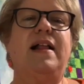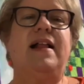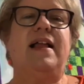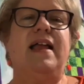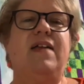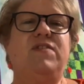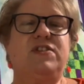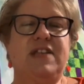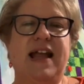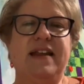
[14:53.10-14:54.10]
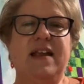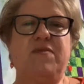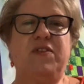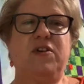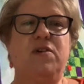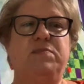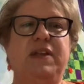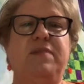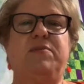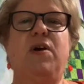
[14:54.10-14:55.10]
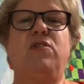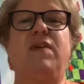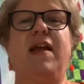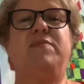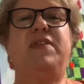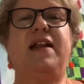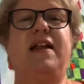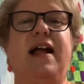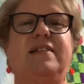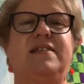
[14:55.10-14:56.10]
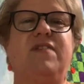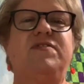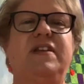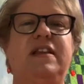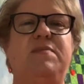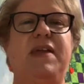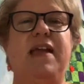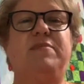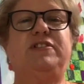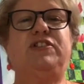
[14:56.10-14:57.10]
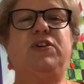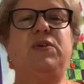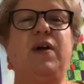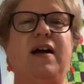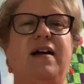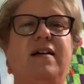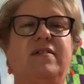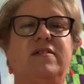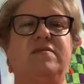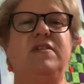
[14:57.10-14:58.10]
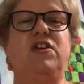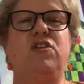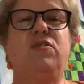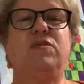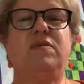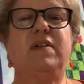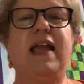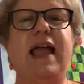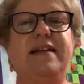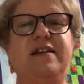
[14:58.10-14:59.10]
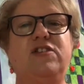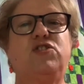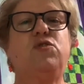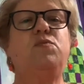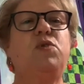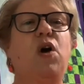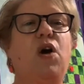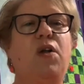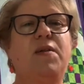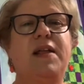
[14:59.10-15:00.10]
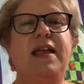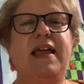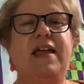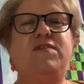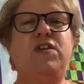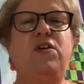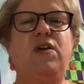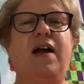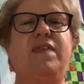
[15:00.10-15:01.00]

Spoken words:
if you're signing up for the complete program, then I'll definitely be able to, you know, add in a Zoom call. If you're on the